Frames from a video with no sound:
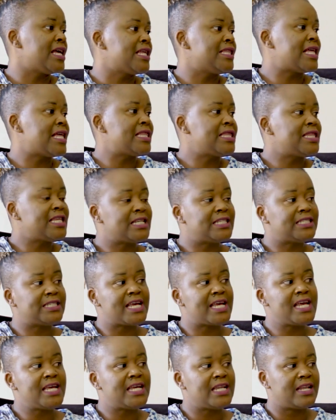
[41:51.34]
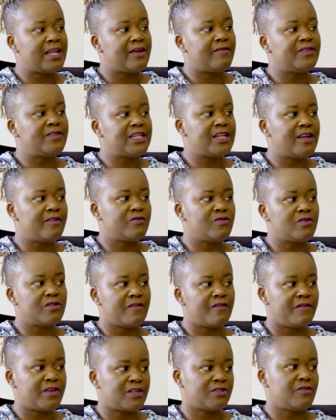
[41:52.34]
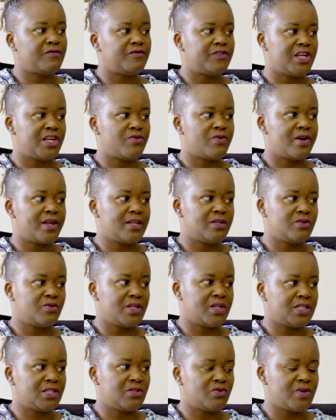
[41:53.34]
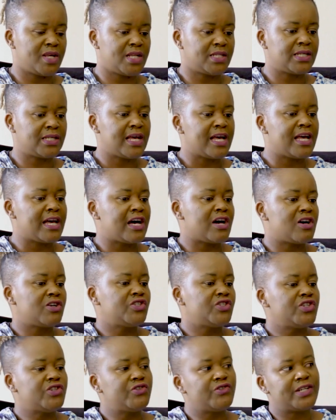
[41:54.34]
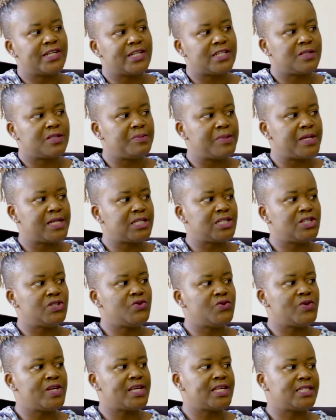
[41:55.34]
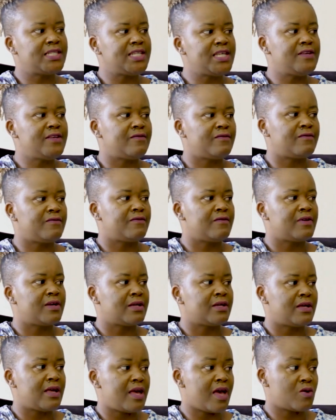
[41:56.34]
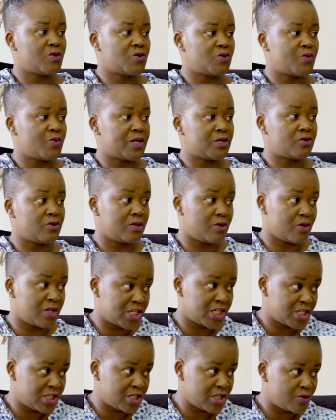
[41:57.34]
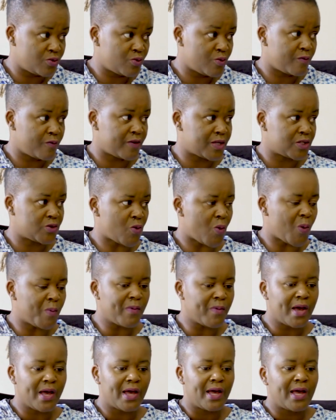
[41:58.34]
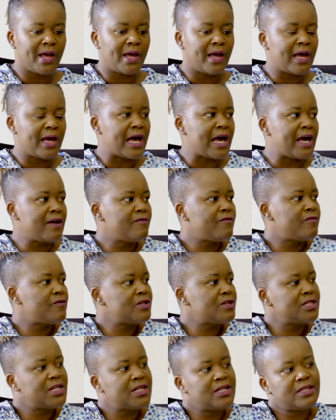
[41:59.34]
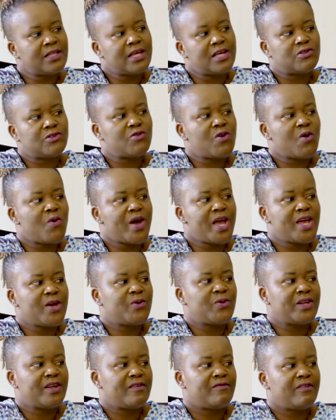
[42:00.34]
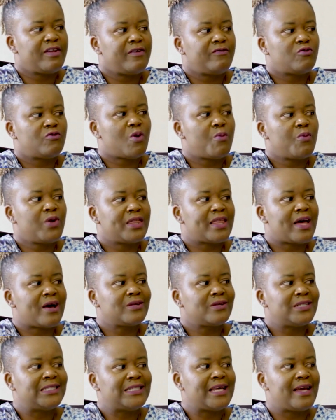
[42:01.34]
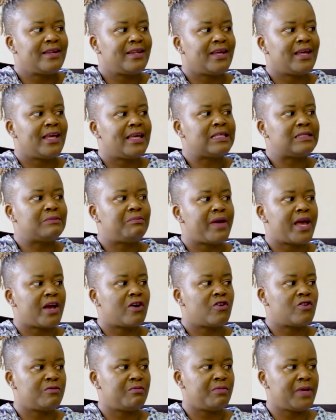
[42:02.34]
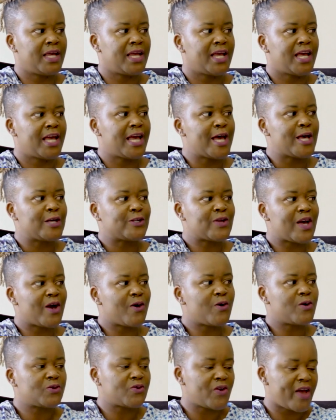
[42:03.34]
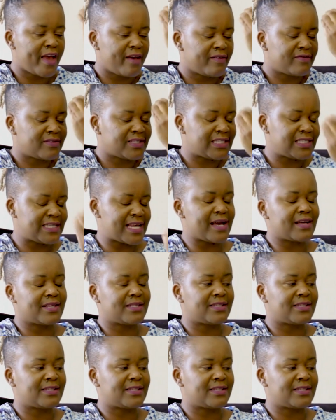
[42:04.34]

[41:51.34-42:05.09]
that the day he left on the 1st of January in 2020. Our children had spent New Year's Eve elsewhere, so they were just the 2 of us home. Unfortunately, there's no way he could have left home without turning his back on me. So I also have stuck